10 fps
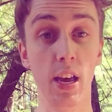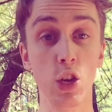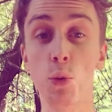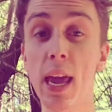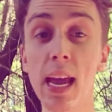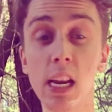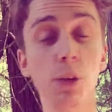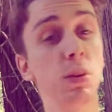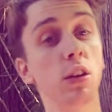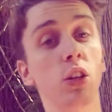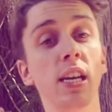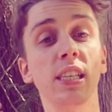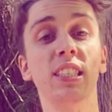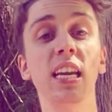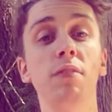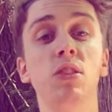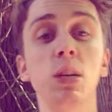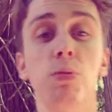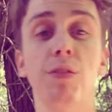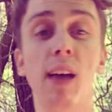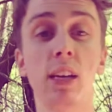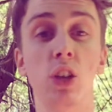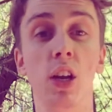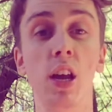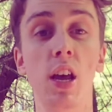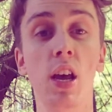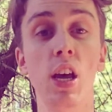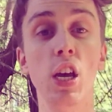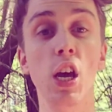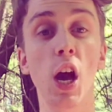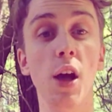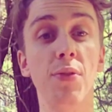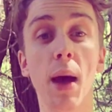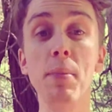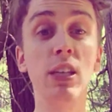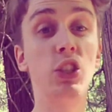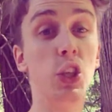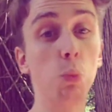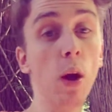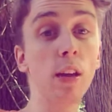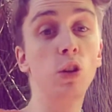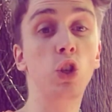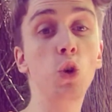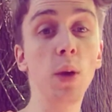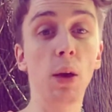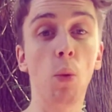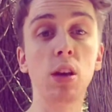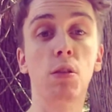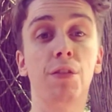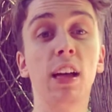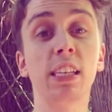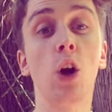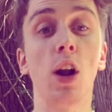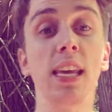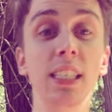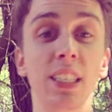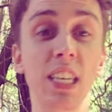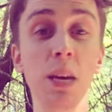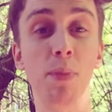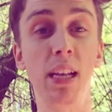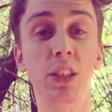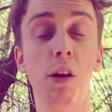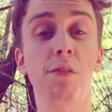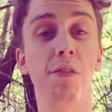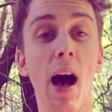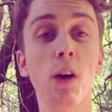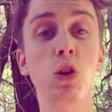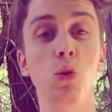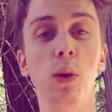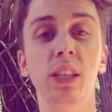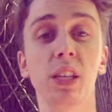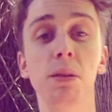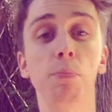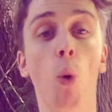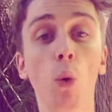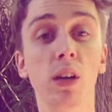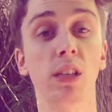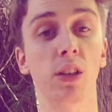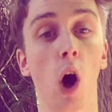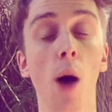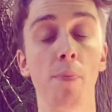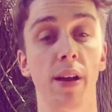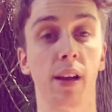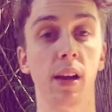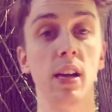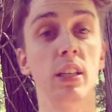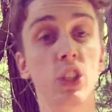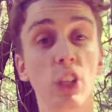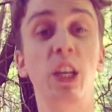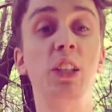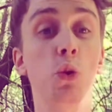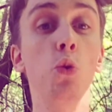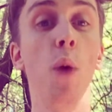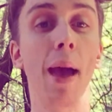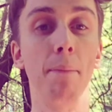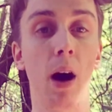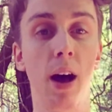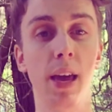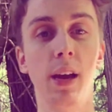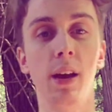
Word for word: You can't, when you're in a state of deep reflection, that means that what you're doing, what you're reflecting on is deep. It's of value. It's an important topic, such as who am I?